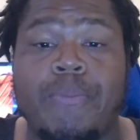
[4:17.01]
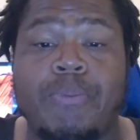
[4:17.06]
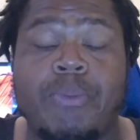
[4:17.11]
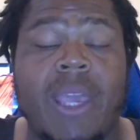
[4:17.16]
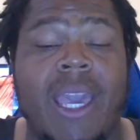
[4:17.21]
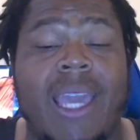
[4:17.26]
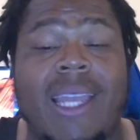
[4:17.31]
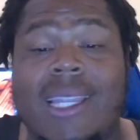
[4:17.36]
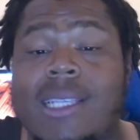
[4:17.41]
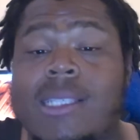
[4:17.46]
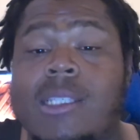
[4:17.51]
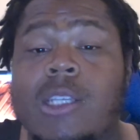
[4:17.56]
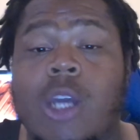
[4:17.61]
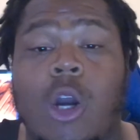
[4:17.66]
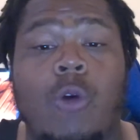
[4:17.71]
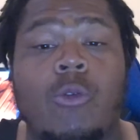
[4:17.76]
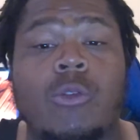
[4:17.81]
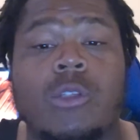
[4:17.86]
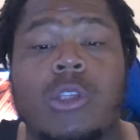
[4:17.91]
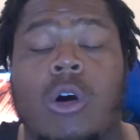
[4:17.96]
And this
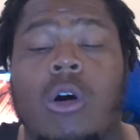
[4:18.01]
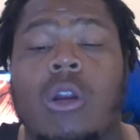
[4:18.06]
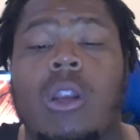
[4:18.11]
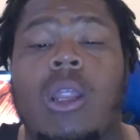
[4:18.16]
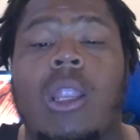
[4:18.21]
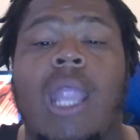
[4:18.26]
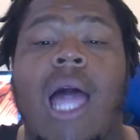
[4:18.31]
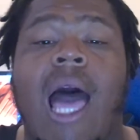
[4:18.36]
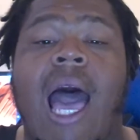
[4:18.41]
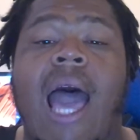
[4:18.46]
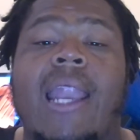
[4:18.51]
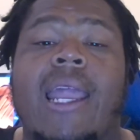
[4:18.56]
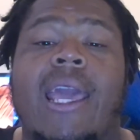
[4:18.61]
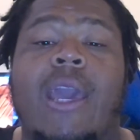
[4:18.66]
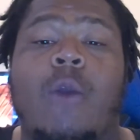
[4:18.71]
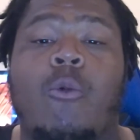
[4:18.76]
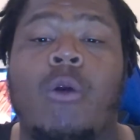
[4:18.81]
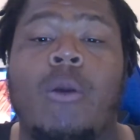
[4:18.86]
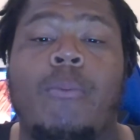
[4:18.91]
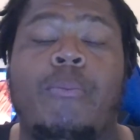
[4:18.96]
goes on a lot.
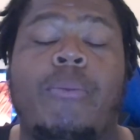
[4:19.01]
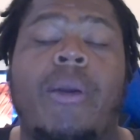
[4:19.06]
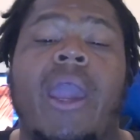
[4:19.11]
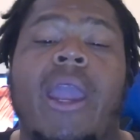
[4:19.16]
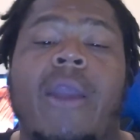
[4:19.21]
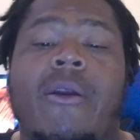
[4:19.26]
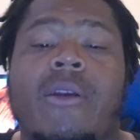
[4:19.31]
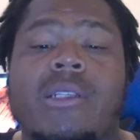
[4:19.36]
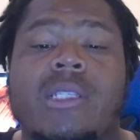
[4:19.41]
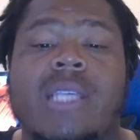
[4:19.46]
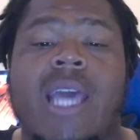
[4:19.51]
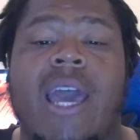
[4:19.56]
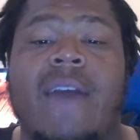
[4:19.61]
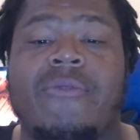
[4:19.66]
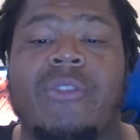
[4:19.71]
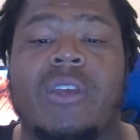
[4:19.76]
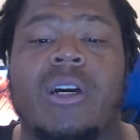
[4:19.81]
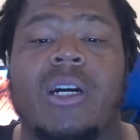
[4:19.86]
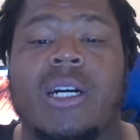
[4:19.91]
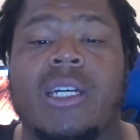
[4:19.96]
And what parents have
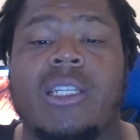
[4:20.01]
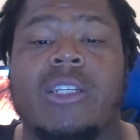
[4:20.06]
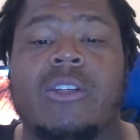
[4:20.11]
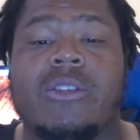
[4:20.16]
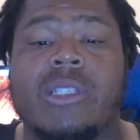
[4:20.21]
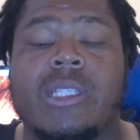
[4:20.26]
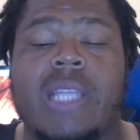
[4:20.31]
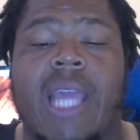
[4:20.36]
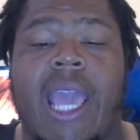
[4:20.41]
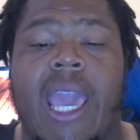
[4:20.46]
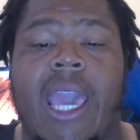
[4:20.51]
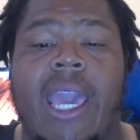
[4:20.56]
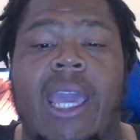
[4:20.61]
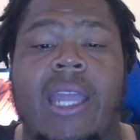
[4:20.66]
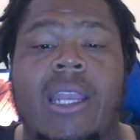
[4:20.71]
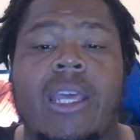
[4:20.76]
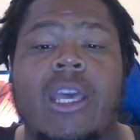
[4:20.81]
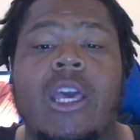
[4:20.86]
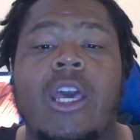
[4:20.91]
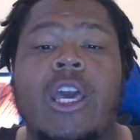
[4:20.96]
to
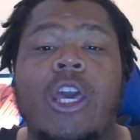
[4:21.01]
understand,